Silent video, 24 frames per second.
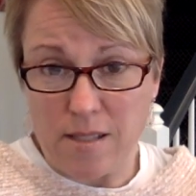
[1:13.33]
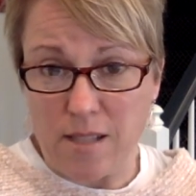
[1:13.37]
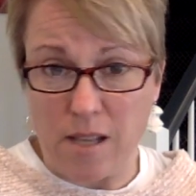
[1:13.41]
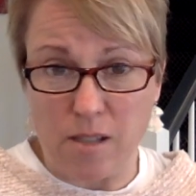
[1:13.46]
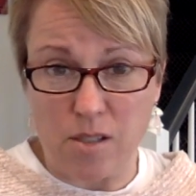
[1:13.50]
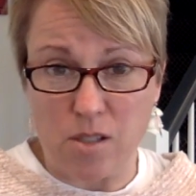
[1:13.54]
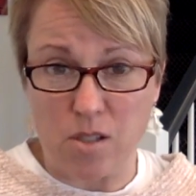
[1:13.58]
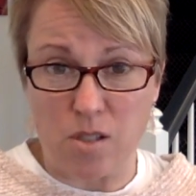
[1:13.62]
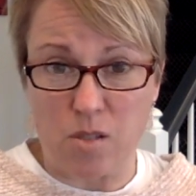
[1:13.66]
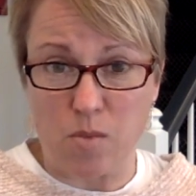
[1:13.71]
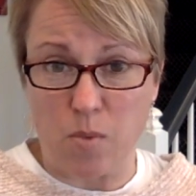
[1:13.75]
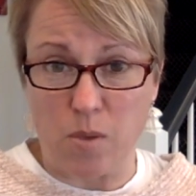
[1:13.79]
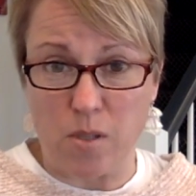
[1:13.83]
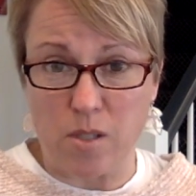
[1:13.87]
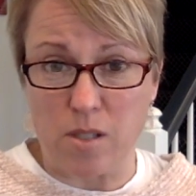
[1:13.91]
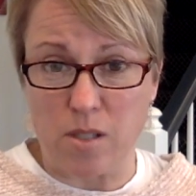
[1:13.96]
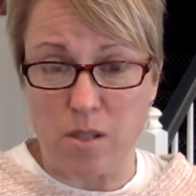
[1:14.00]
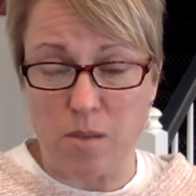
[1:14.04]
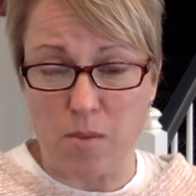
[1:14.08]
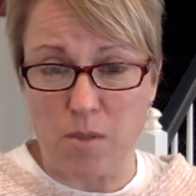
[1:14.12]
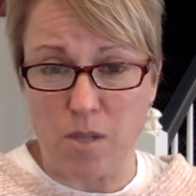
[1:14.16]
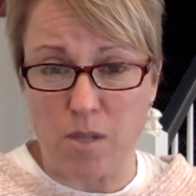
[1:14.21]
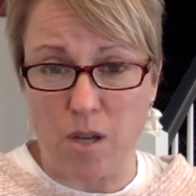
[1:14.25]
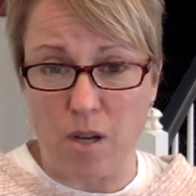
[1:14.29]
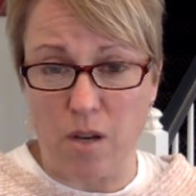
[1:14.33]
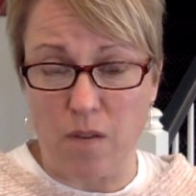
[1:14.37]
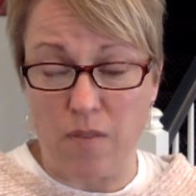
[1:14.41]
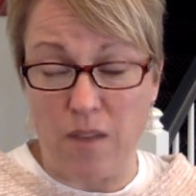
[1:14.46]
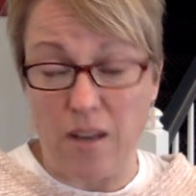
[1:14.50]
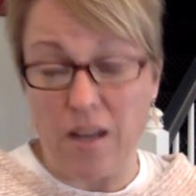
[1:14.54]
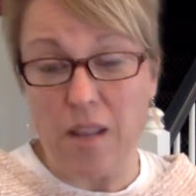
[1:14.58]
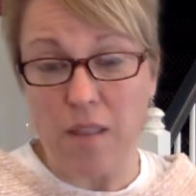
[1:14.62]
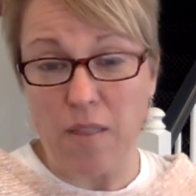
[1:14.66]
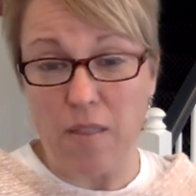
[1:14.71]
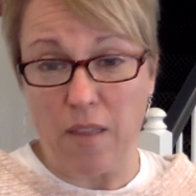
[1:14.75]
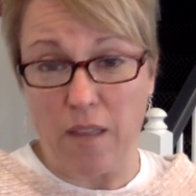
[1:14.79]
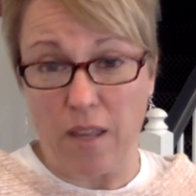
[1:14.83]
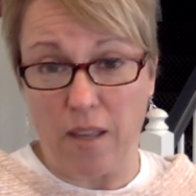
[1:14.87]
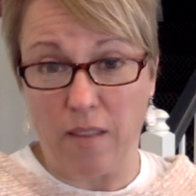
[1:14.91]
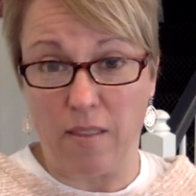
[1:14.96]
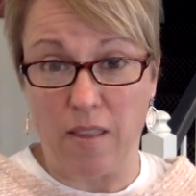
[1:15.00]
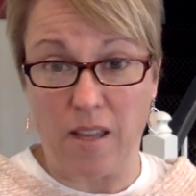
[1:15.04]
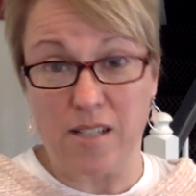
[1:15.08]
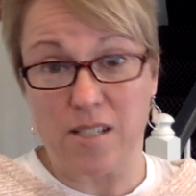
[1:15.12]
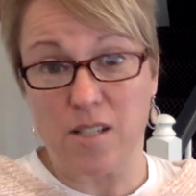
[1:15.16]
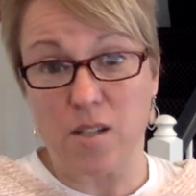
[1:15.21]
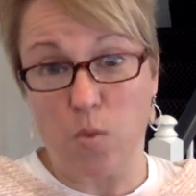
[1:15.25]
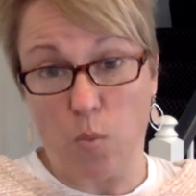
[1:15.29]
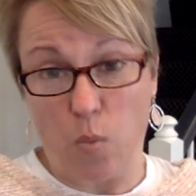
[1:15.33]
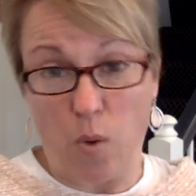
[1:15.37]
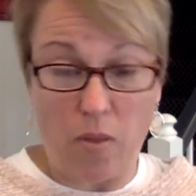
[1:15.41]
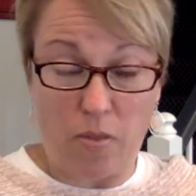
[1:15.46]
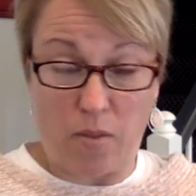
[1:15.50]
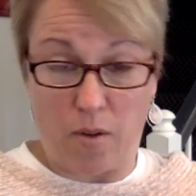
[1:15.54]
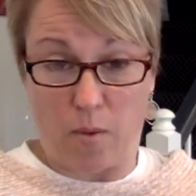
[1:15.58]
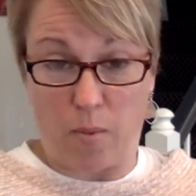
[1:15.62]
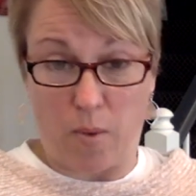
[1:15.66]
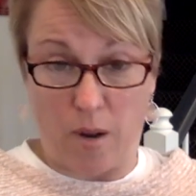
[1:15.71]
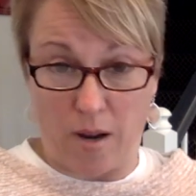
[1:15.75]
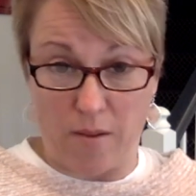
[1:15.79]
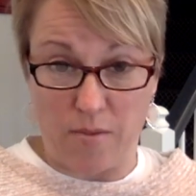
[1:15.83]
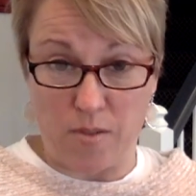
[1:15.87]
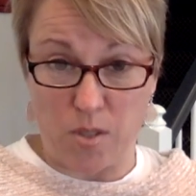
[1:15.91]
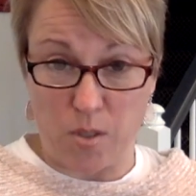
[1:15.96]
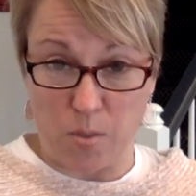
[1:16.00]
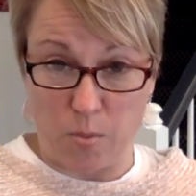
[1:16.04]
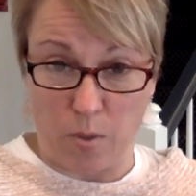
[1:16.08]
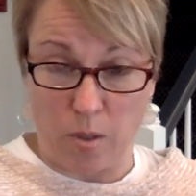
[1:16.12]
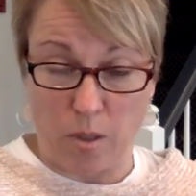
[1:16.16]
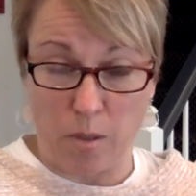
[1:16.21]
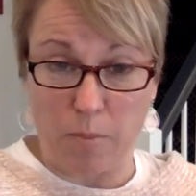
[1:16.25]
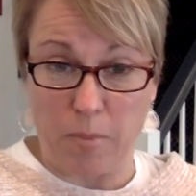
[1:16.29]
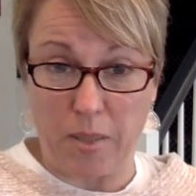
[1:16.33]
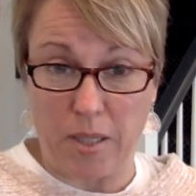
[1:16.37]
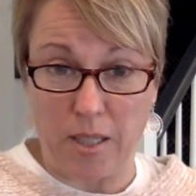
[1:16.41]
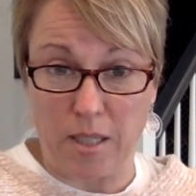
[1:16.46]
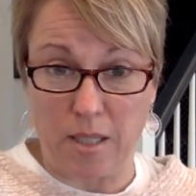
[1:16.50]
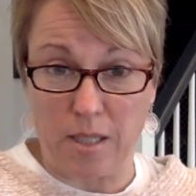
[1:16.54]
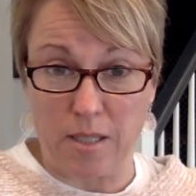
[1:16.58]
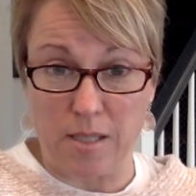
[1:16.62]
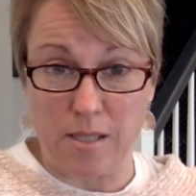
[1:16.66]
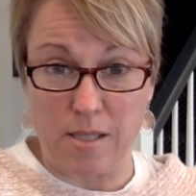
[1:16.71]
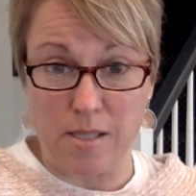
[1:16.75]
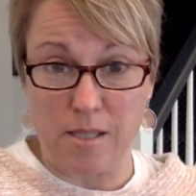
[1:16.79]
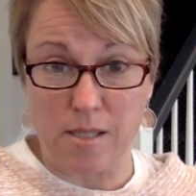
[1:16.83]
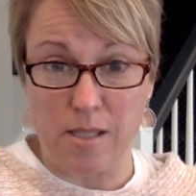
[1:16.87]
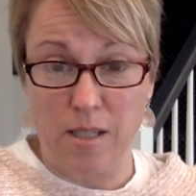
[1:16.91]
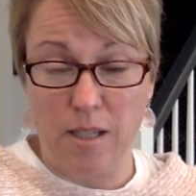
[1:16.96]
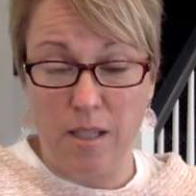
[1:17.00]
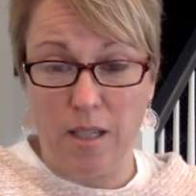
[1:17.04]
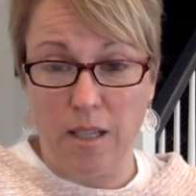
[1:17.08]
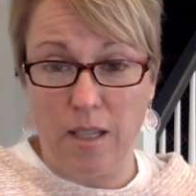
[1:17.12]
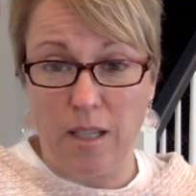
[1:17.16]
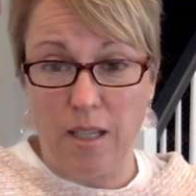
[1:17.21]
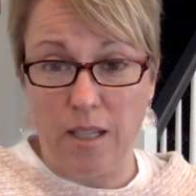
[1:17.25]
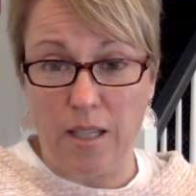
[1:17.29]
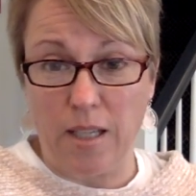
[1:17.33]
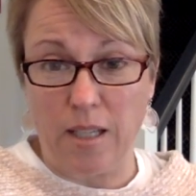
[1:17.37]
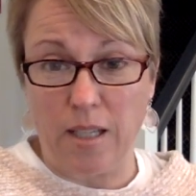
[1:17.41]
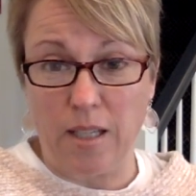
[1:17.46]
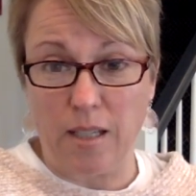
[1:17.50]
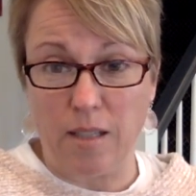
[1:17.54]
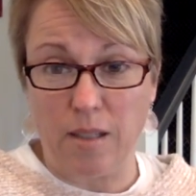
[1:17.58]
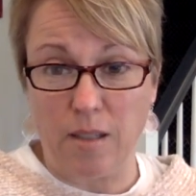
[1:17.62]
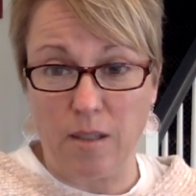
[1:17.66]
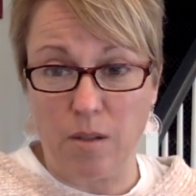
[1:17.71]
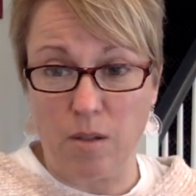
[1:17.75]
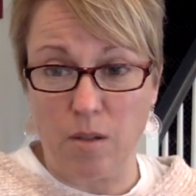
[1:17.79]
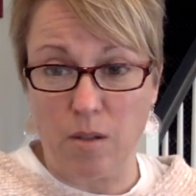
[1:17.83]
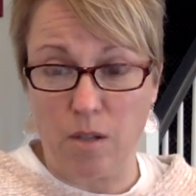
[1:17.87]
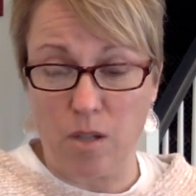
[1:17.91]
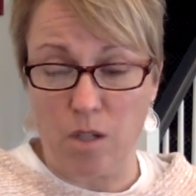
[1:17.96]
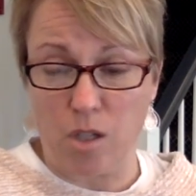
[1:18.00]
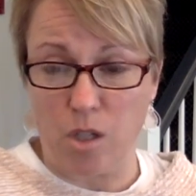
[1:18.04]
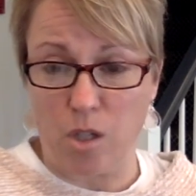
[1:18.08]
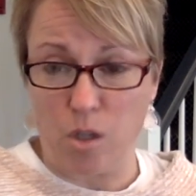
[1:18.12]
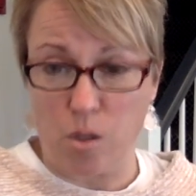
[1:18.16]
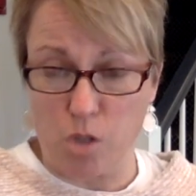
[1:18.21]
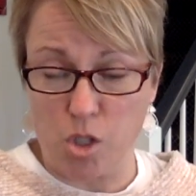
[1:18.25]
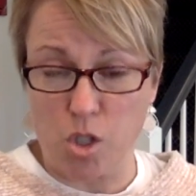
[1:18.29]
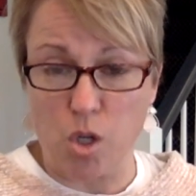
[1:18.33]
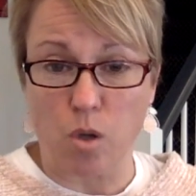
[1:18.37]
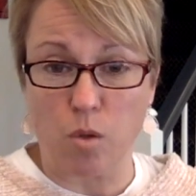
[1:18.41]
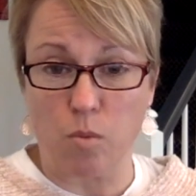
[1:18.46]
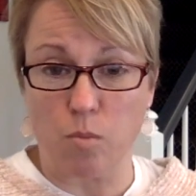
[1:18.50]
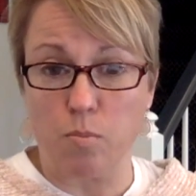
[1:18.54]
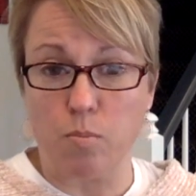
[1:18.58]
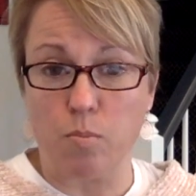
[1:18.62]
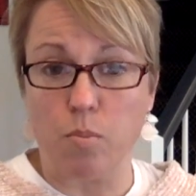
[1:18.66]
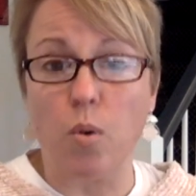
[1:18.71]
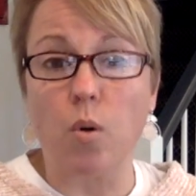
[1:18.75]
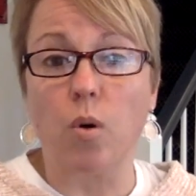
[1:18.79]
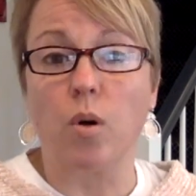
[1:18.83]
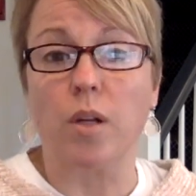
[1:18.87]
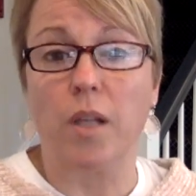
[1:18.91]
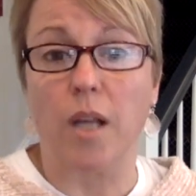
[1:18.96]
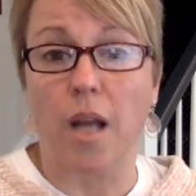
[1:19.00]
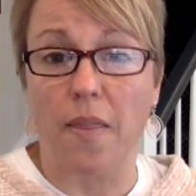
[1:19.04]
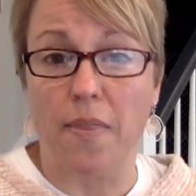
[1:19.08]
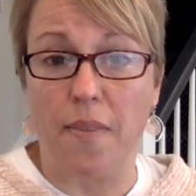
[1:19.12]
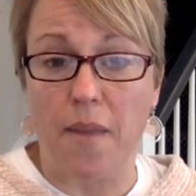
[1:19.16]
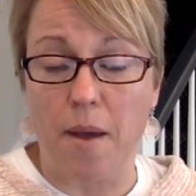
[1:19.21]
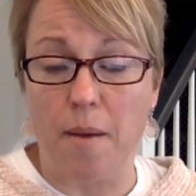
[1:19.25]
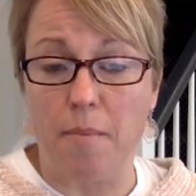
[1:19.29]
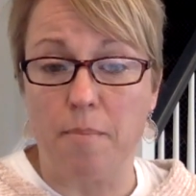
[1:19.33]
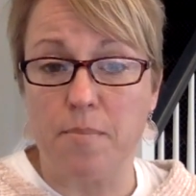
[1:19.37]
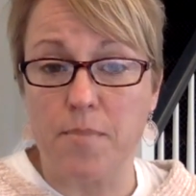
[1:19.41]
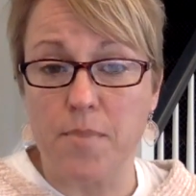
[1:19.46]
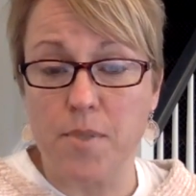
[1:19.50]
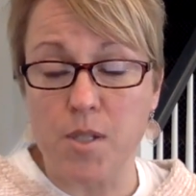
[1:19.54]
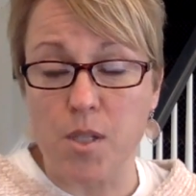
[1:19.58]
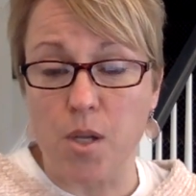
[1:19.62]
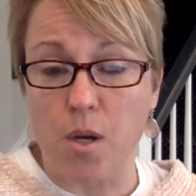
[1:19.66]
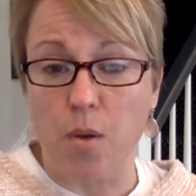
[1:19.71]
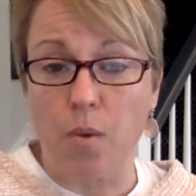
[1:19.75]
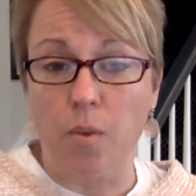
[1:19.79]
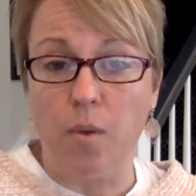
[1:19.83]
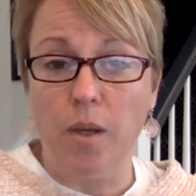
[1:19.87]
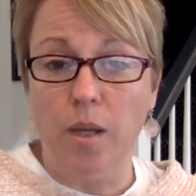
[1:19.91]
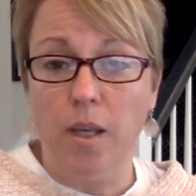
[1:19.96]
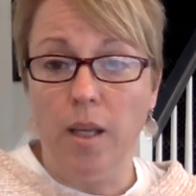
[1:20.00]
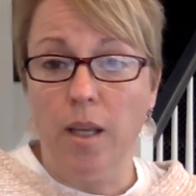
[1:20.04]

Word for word: That just wasn't, that was not, if anything, they didn't want their wives to work because it, you know, showed poorly on them. So,